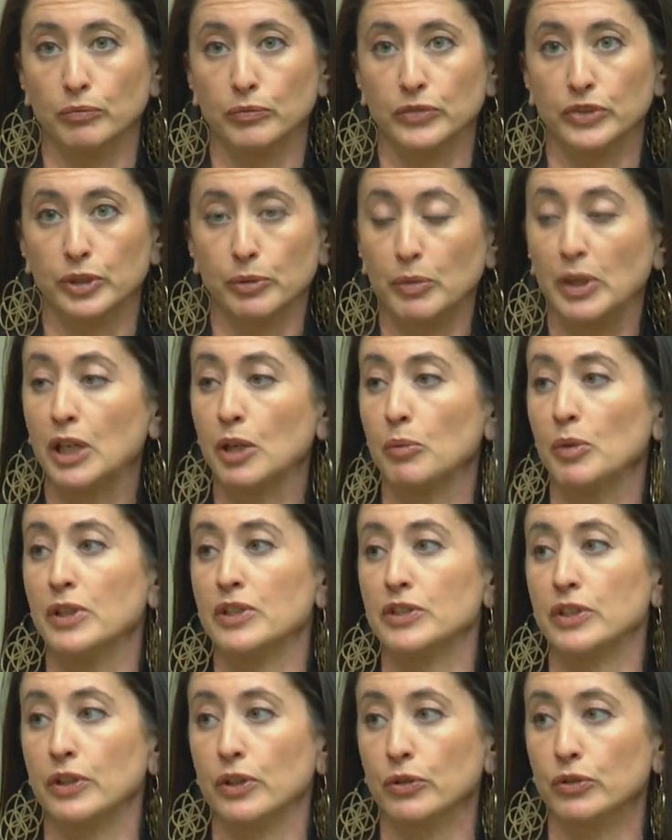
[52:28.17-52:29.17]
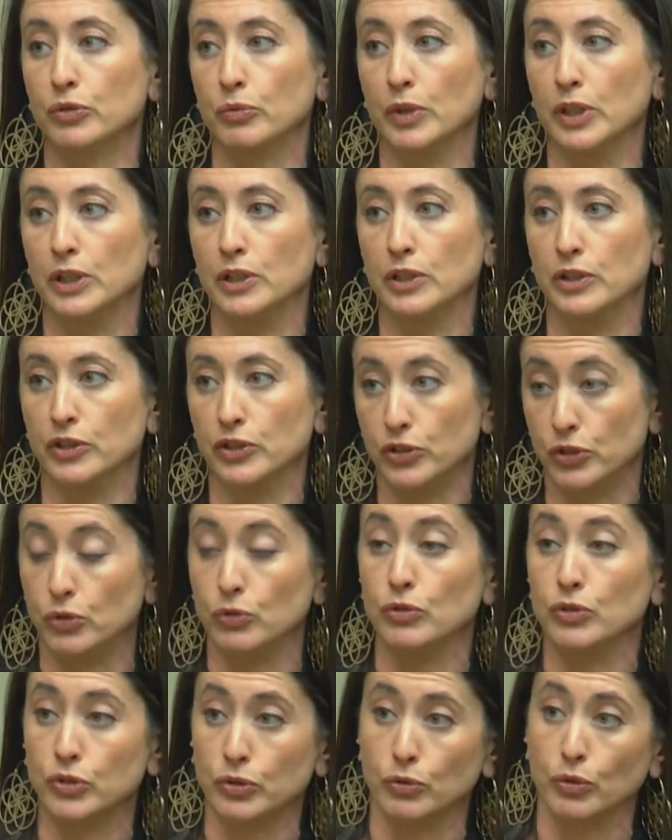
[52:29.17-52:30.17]
to make amends in those ways to the
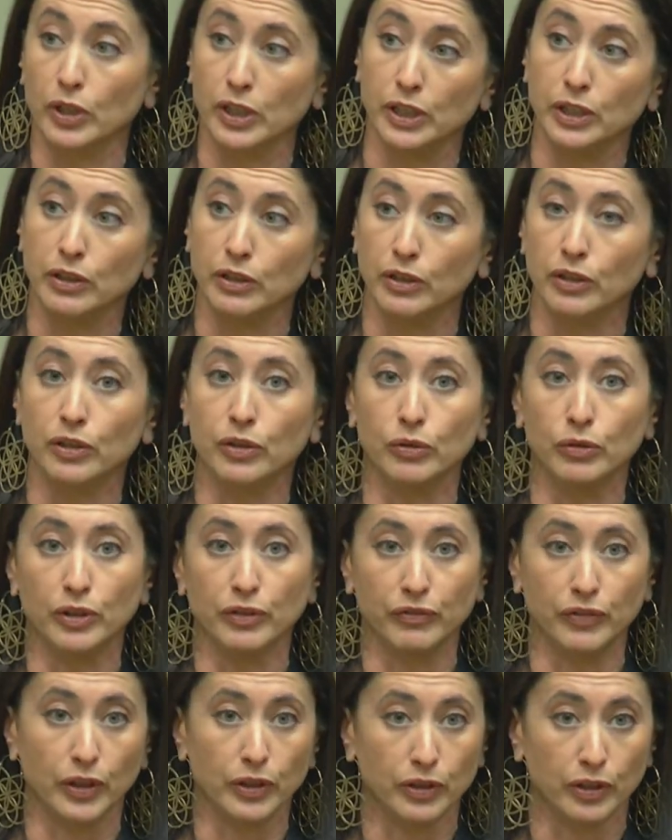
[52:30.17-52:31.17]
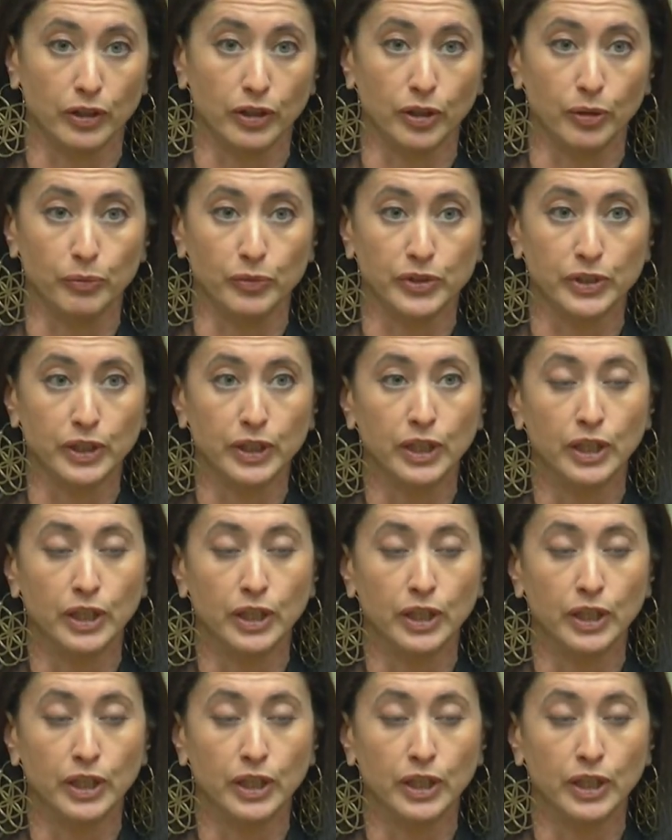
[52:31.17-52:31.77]
students who are here who have felt harmed.